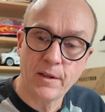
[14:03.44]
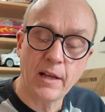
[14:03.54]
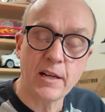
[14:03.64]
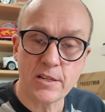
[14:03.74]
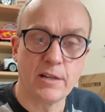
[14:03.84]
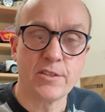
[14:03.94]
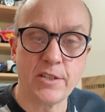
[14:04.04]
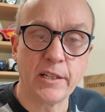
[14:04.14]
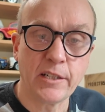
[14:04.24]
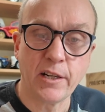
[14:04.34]
It is an
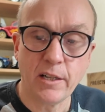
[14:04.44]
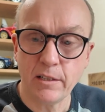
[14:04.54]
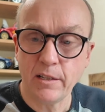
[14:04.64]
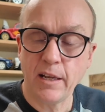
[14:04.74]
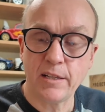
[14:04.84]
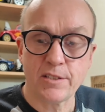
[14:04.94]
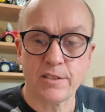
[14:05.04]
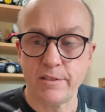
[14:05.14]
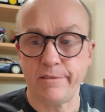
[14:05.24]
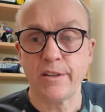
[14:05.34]
RC car.
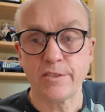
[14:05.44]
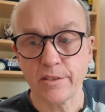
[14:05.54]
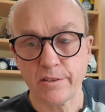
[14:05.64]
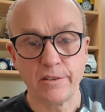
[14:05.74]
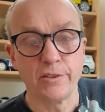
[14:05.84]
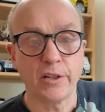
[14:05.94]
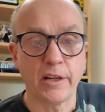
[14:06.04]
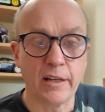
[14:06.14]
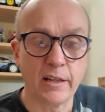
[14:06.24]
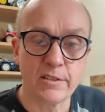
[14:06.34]
It's
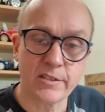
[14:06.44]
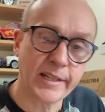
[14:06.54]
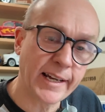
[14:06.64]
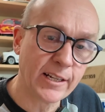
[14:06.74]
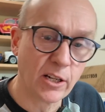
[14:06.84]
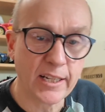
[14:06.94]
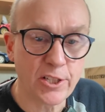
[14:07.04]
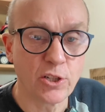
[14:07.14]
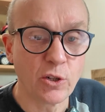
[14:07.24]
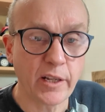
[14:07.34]
looking
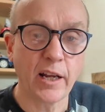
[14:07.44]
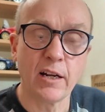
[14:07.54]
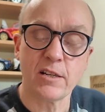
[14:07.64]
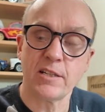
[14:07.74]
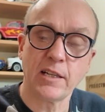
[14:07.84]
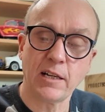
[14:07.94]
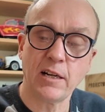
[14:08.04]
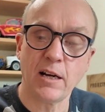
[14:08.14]
scale-ish looking RC car.